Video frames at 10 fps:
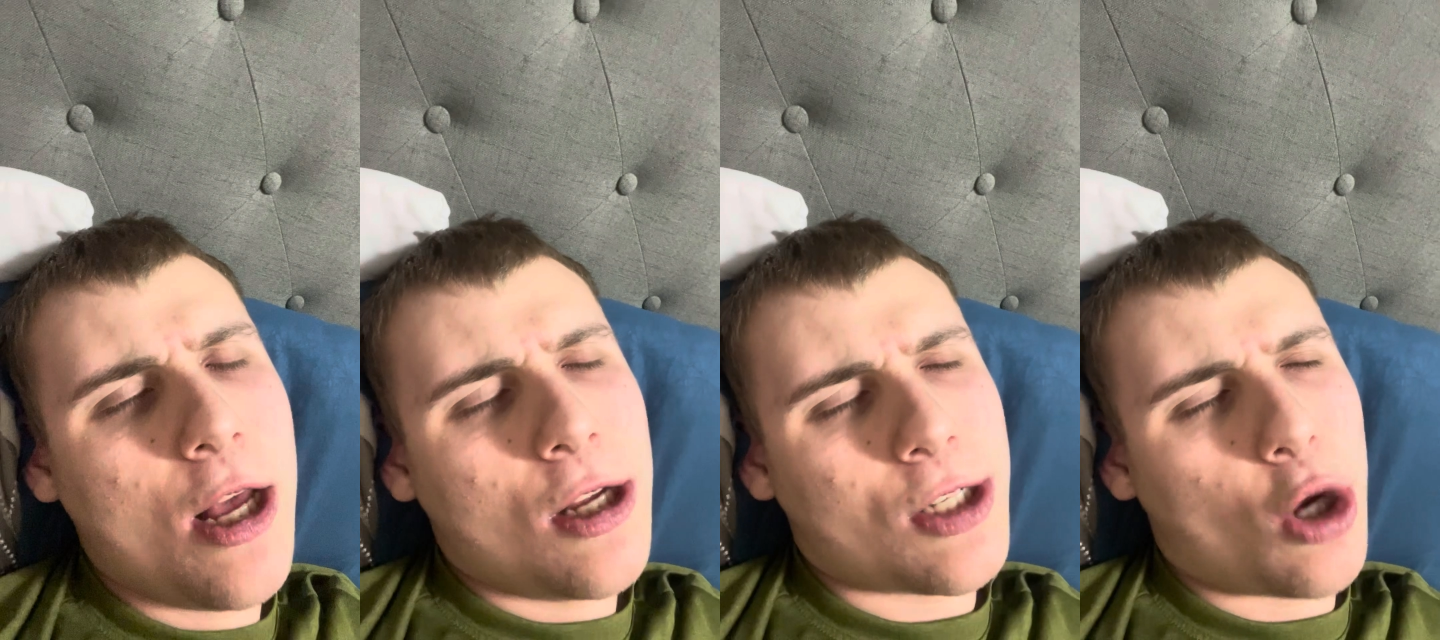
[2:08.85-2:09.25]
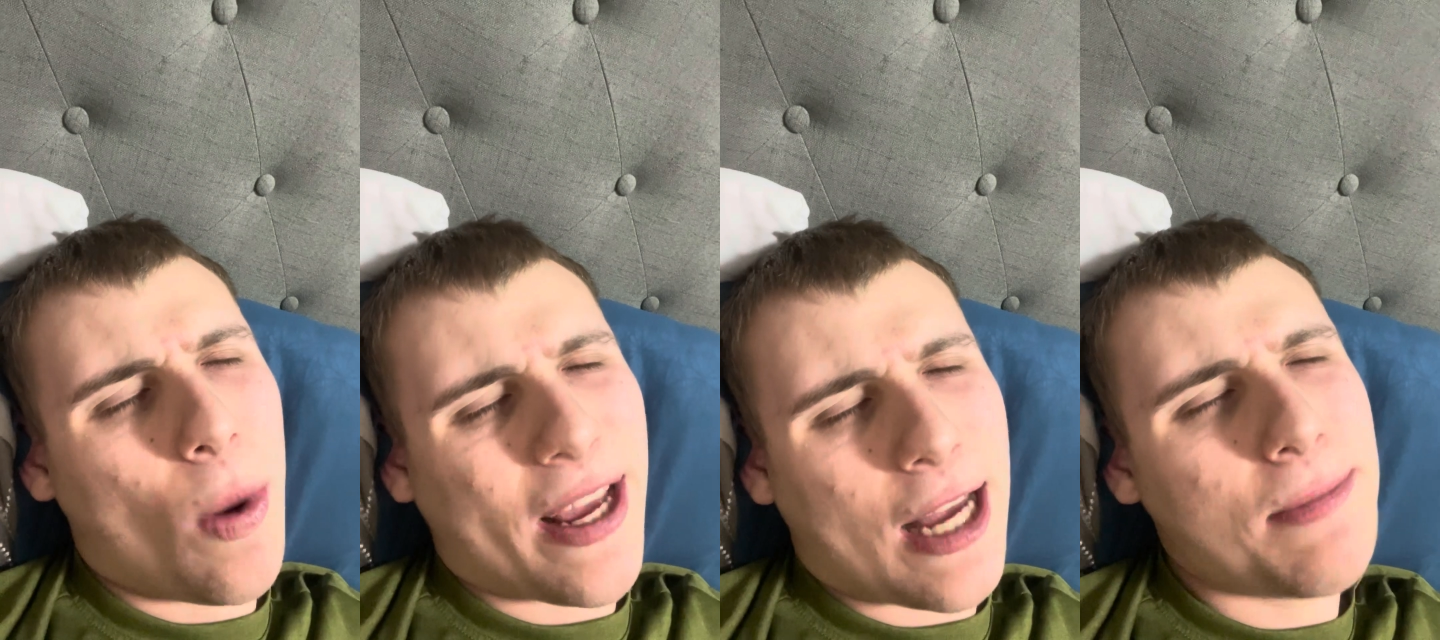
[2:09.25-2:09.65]
so
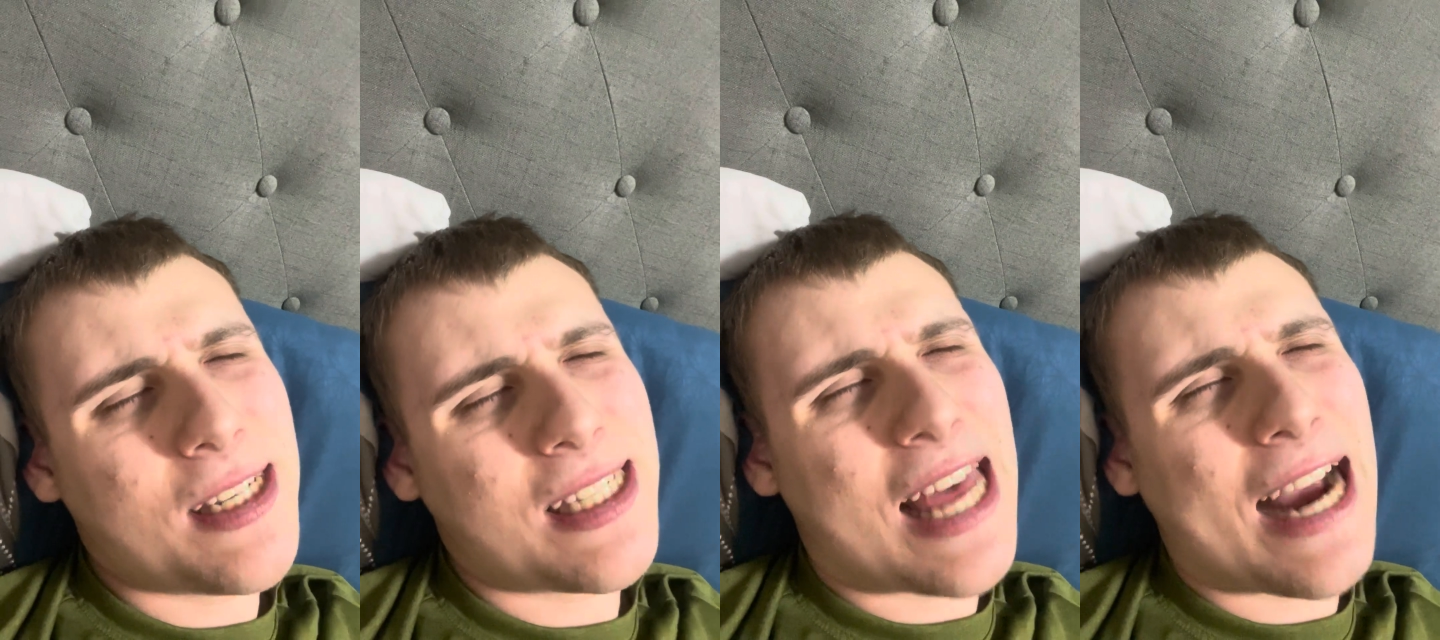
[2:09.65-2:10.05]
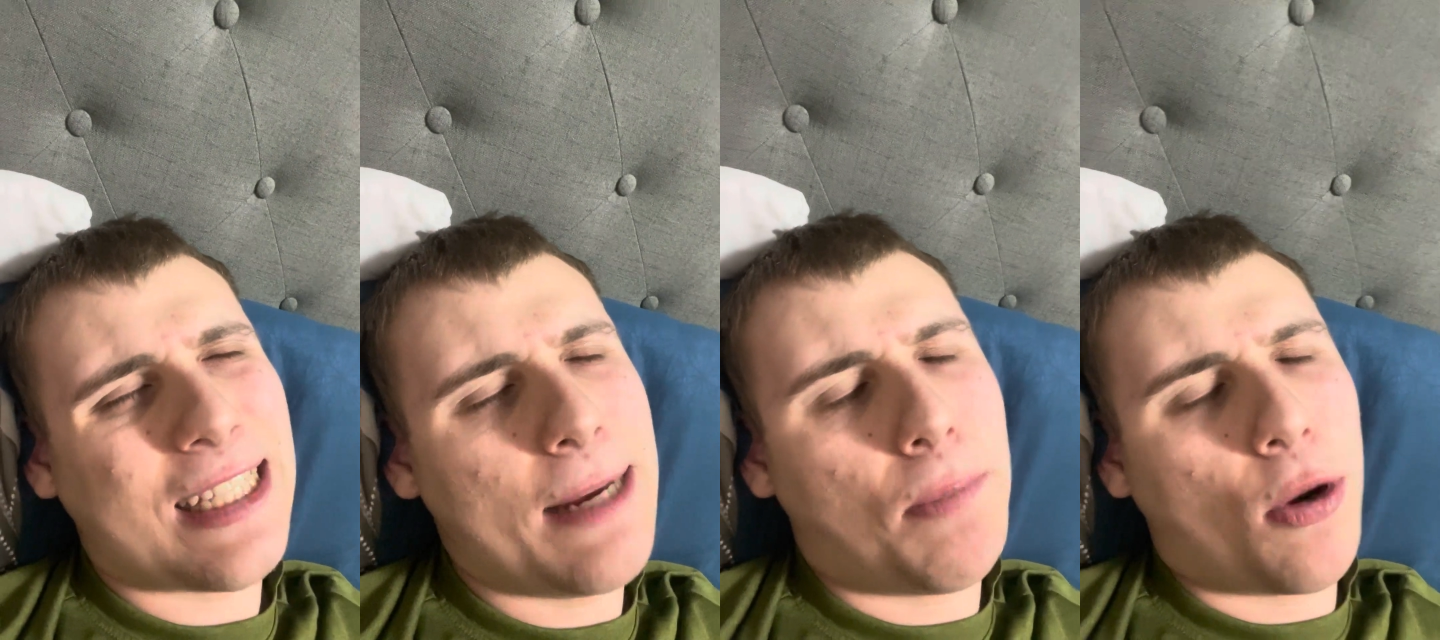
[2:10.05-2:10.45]
when it comes to Zach
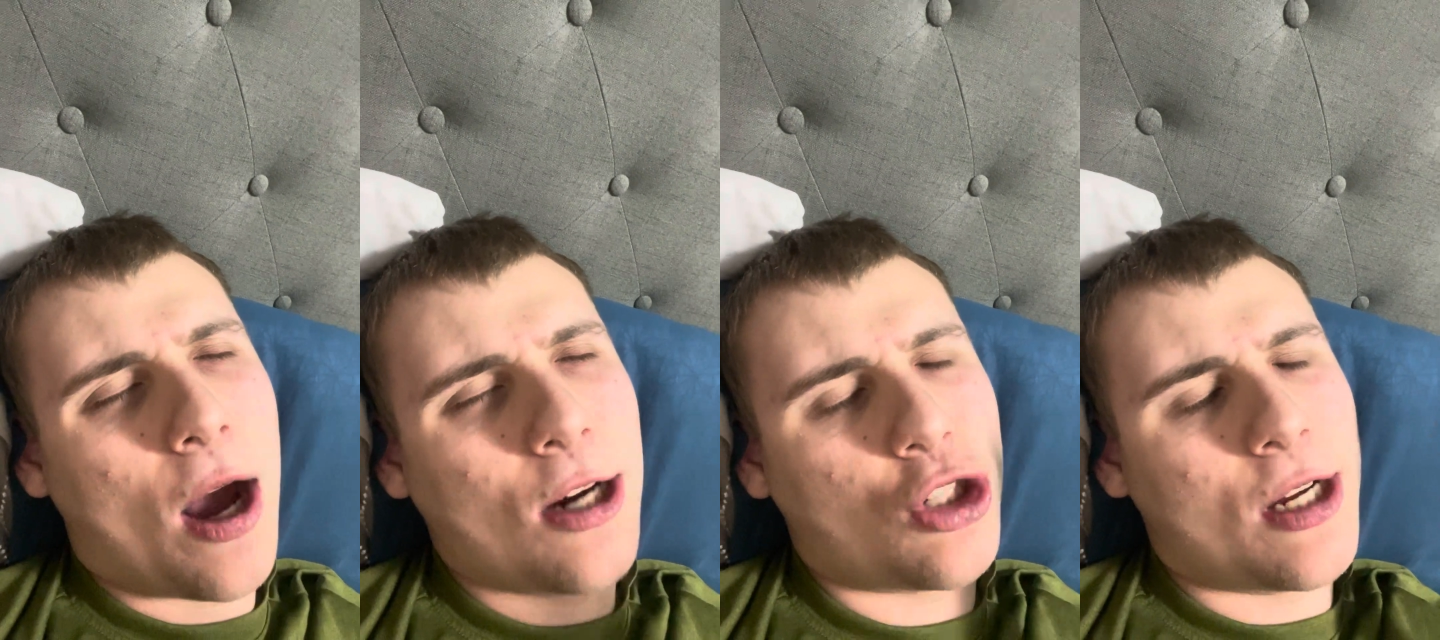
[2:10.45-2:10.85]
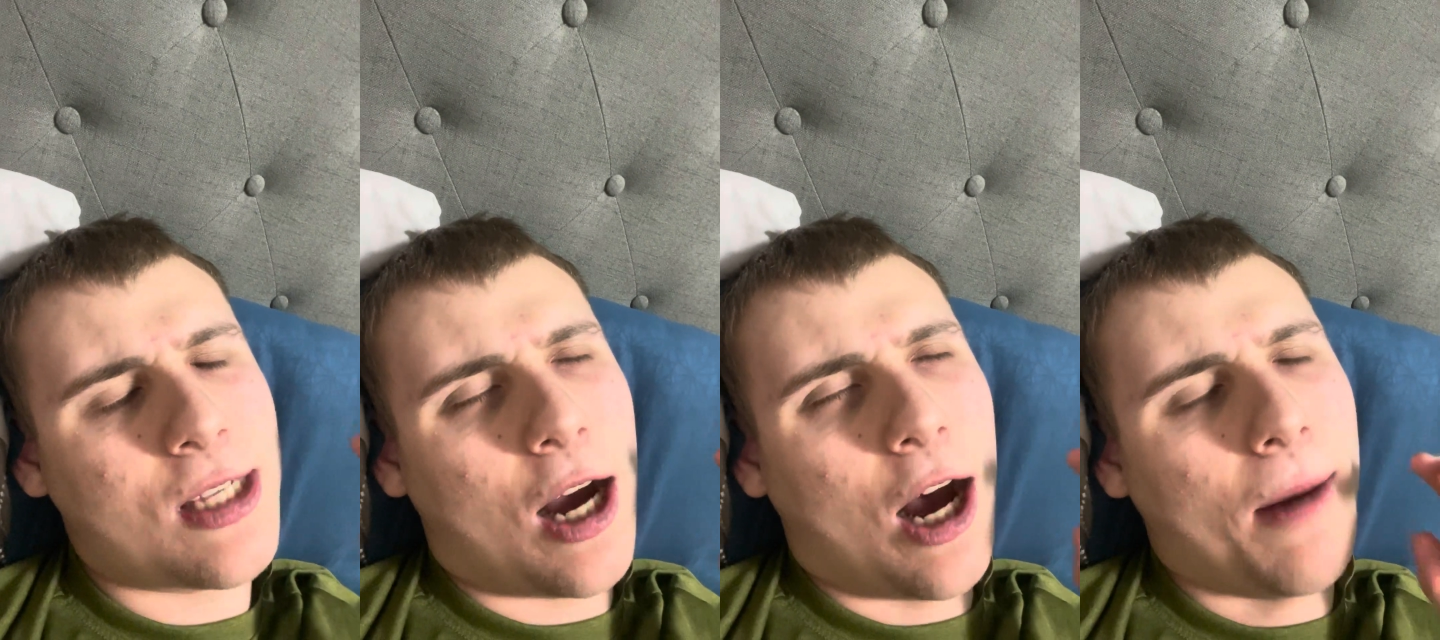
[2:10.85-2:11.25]
D Productions,
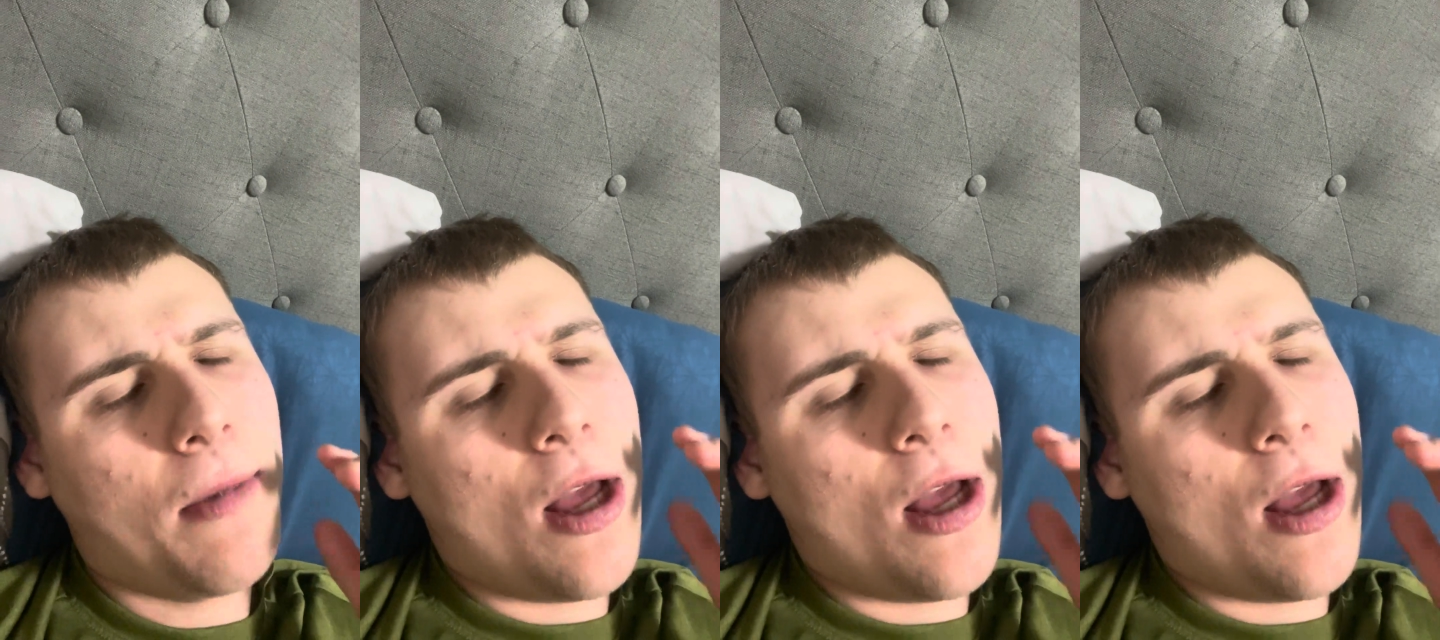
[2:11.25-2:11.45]
um.